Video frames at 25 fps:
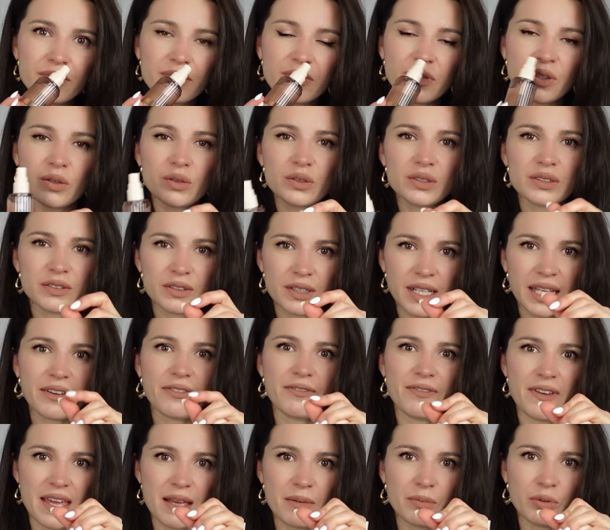Those like
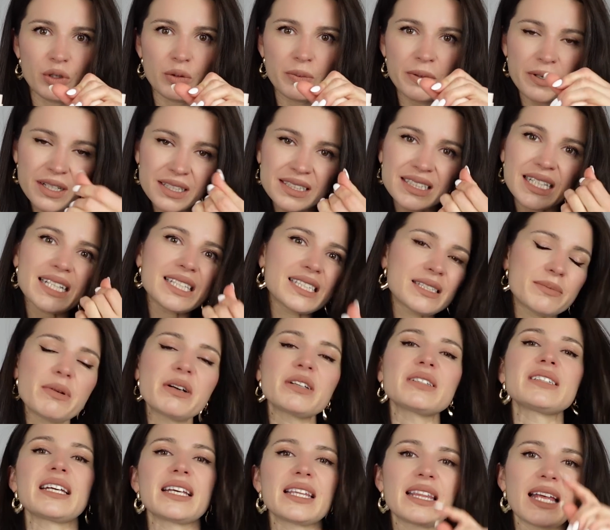fake blueberries. It
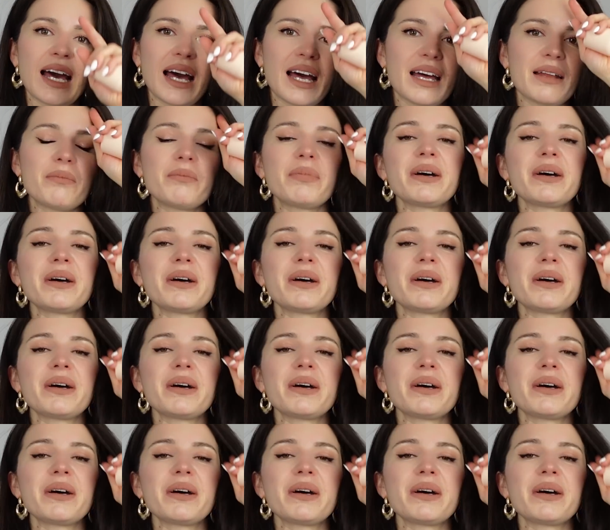smells like that.